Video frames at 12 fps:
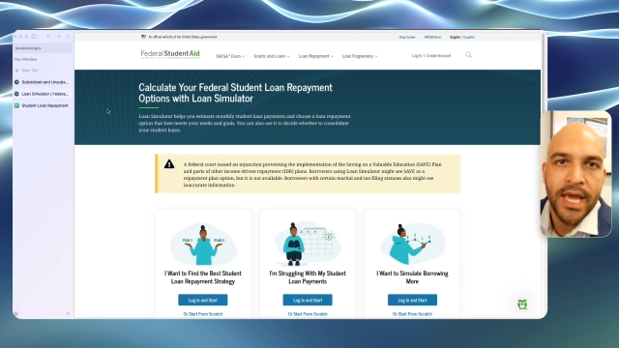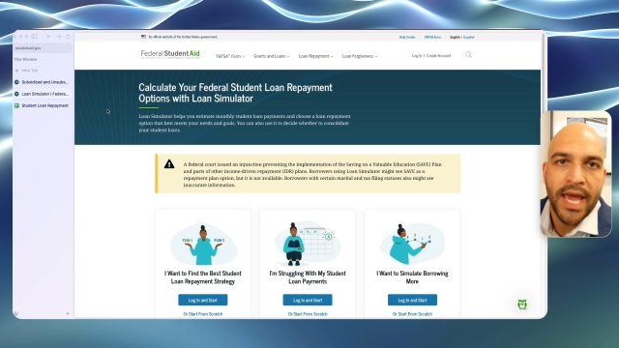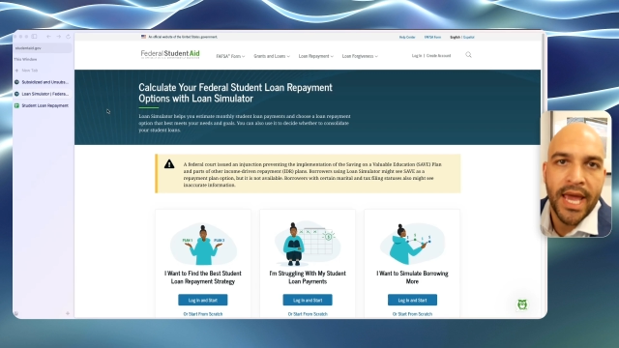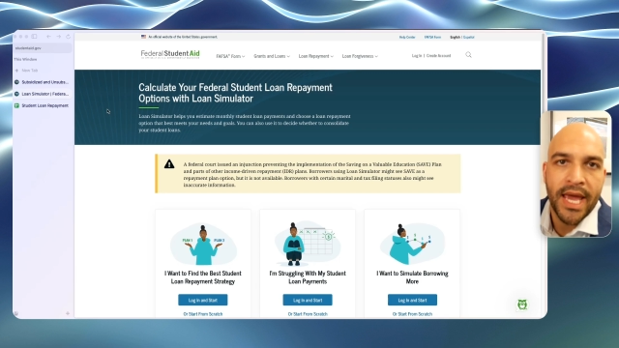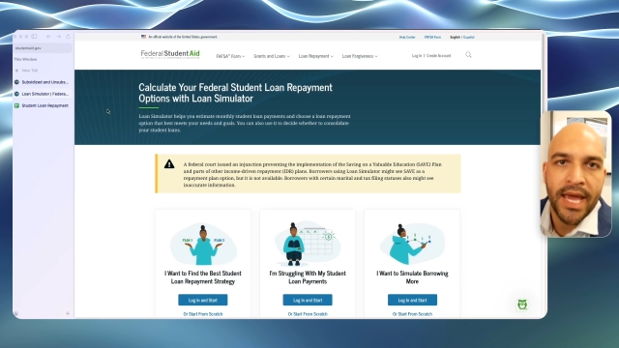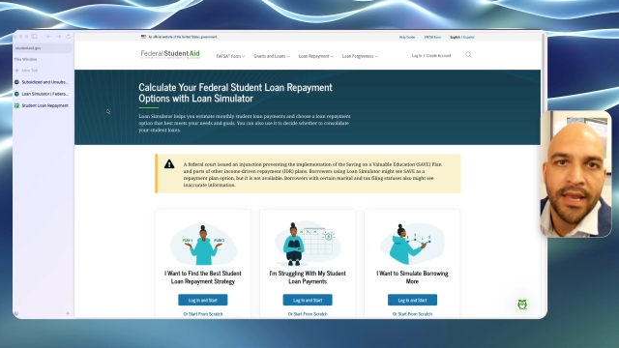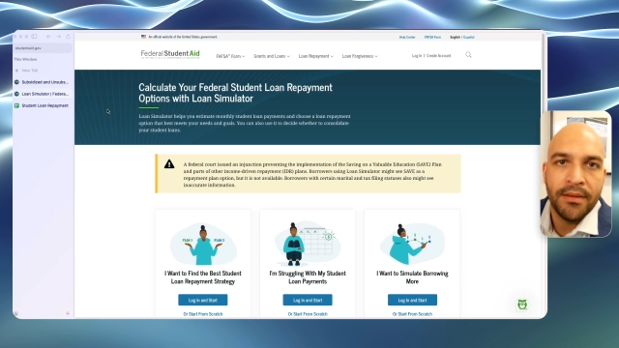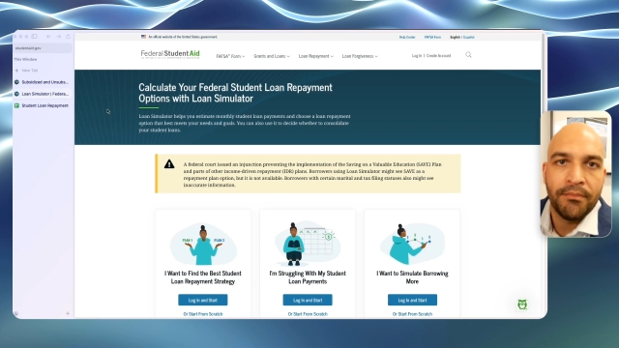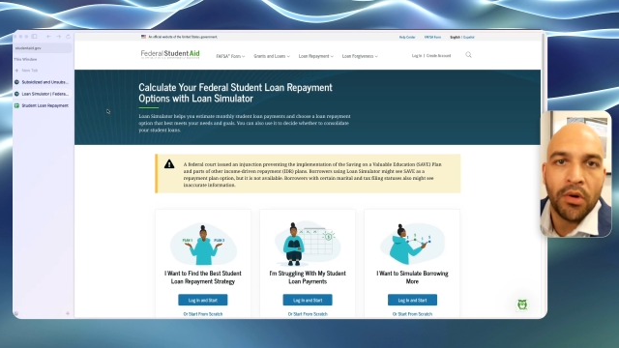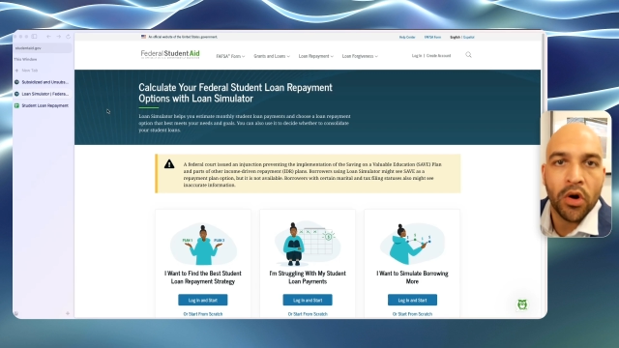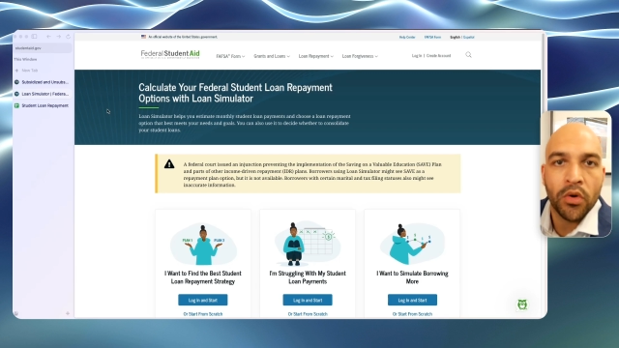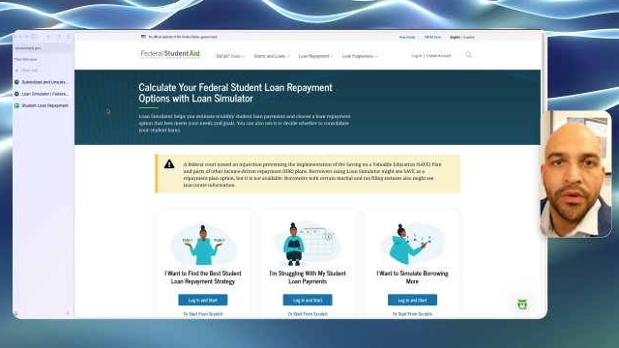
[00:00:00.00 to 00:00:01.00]
and
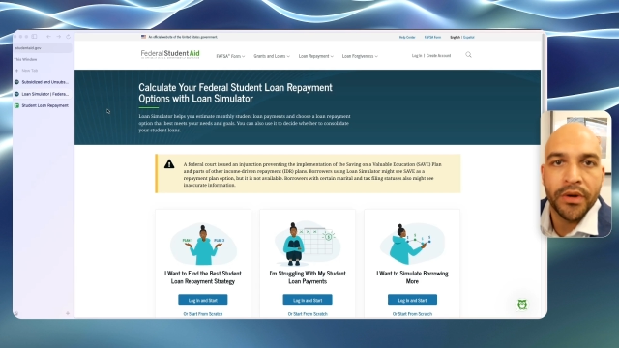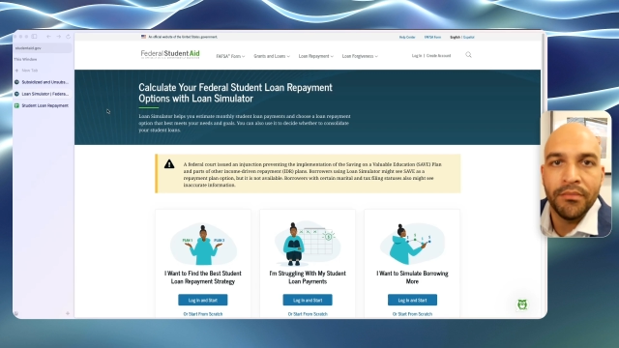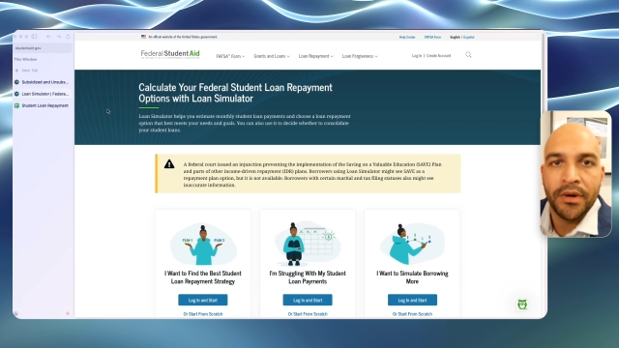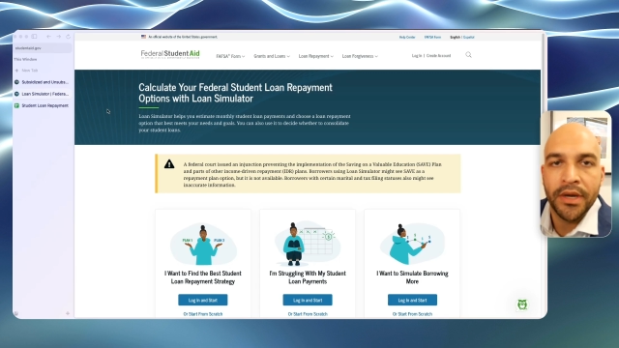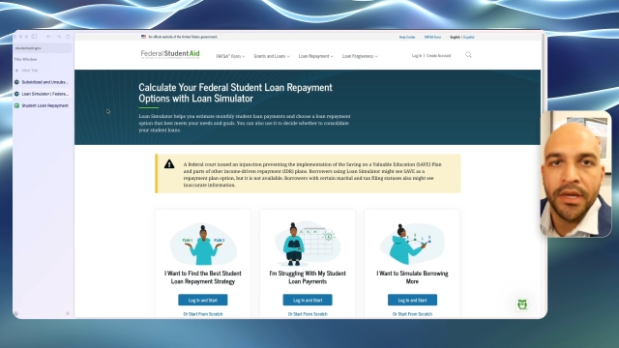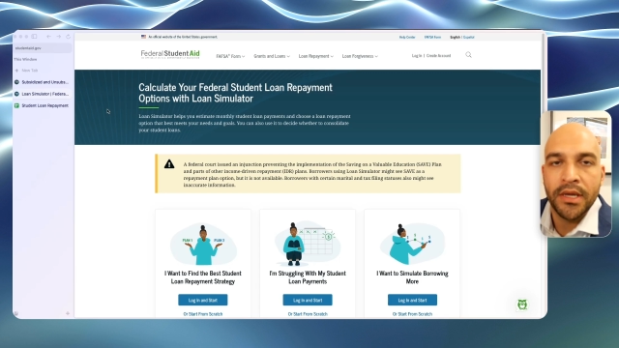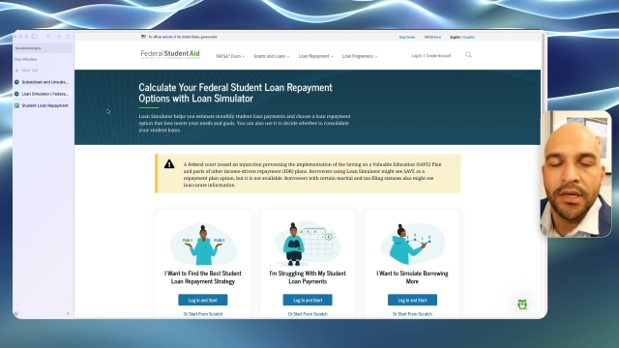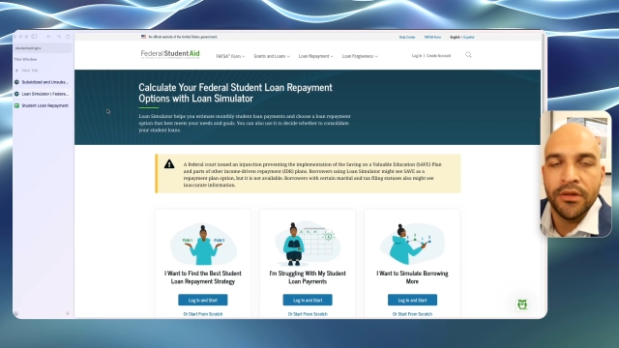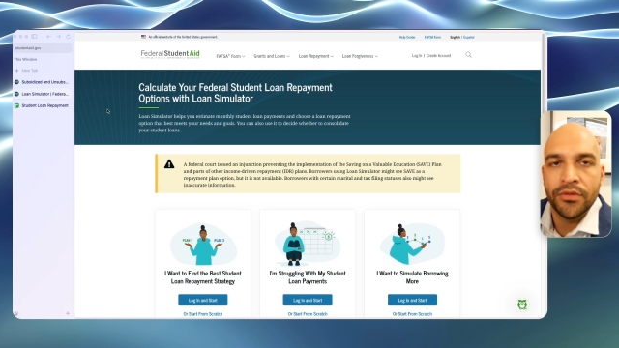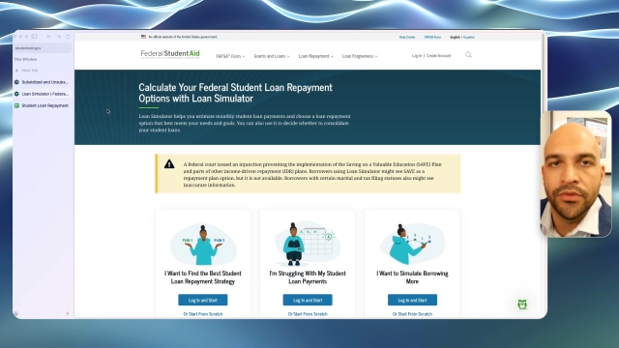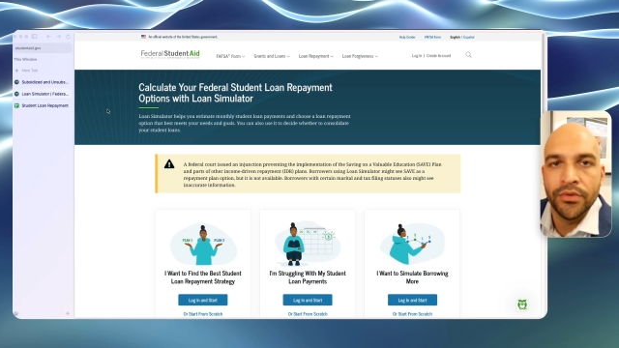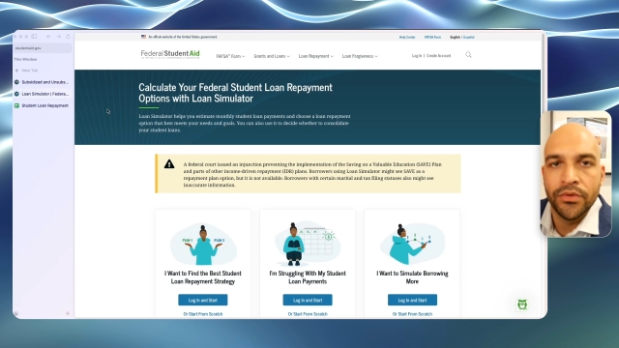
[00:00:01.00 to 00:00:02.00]
borrowing money
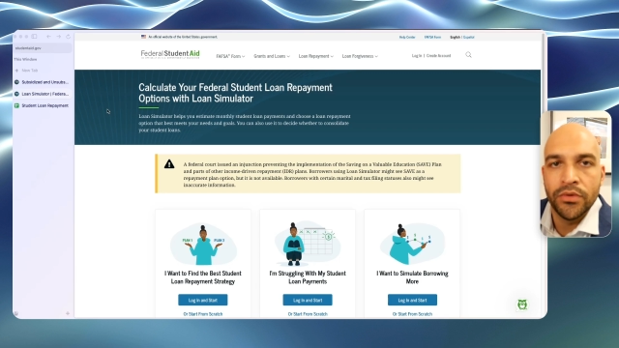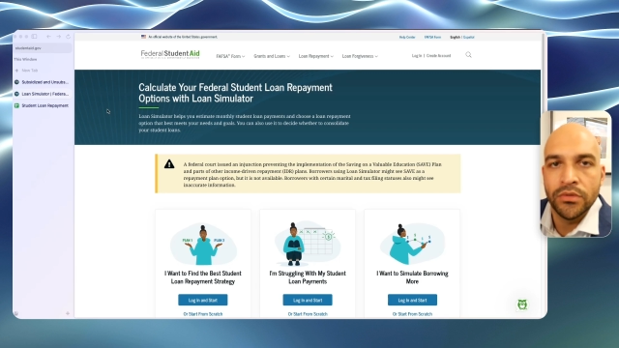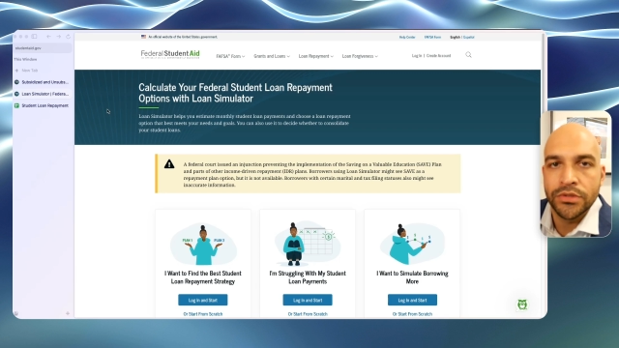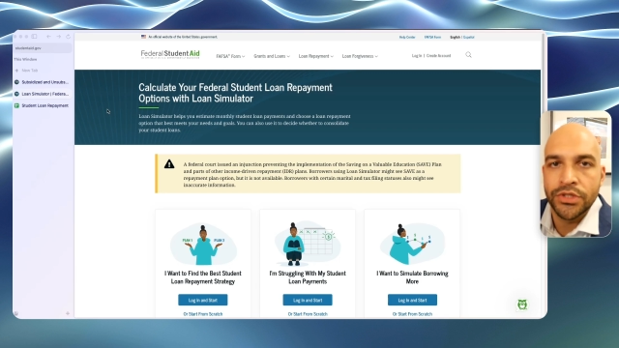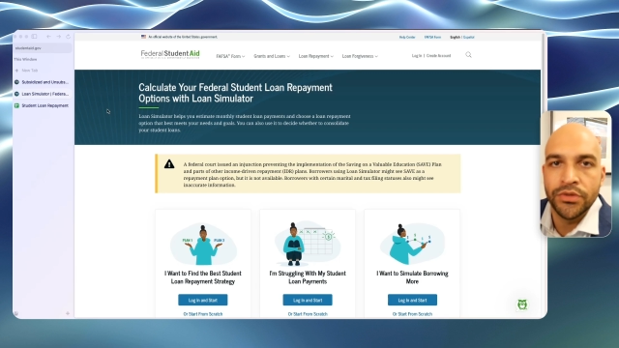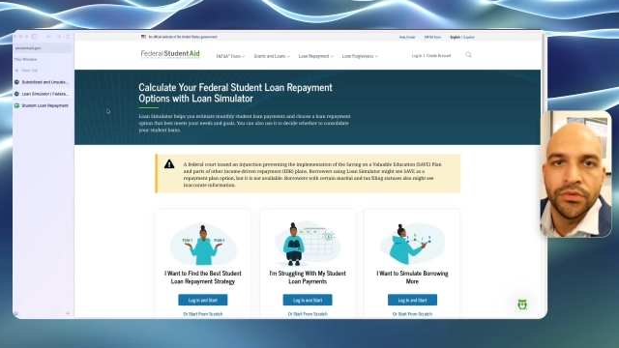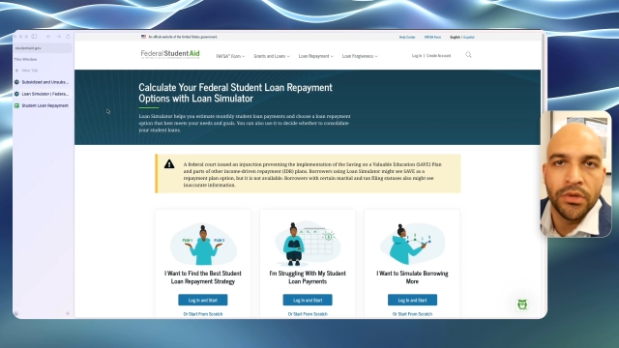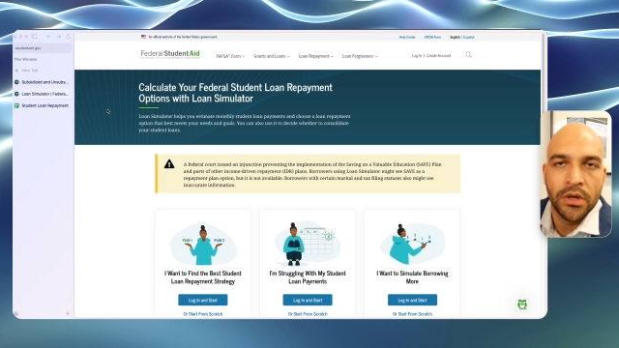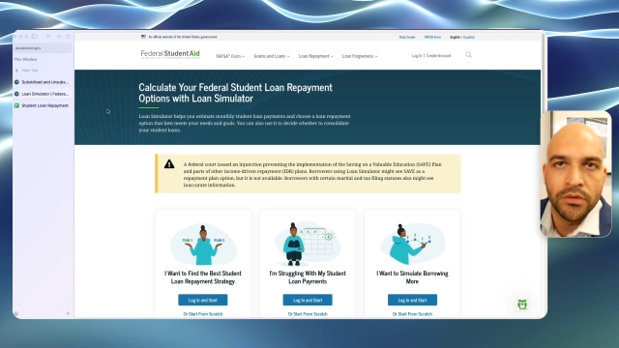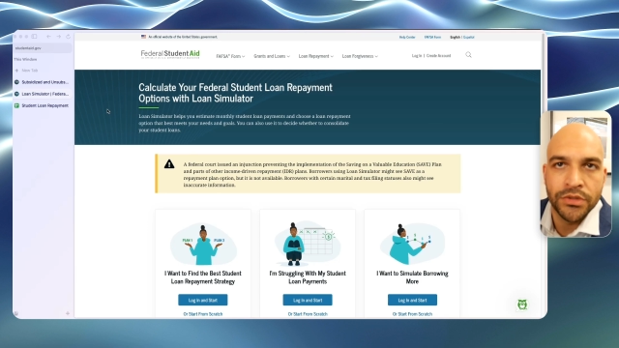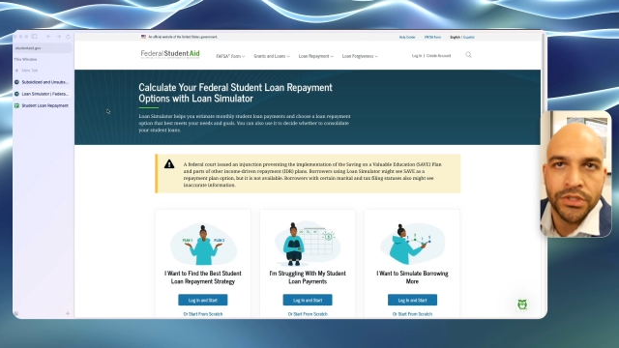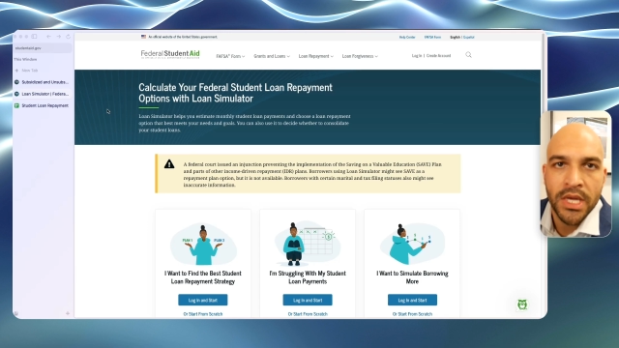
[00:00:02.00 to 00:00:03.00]
through student
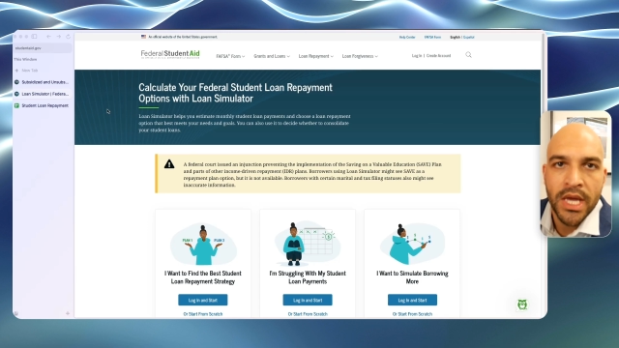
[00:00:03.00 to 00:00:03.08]
loans.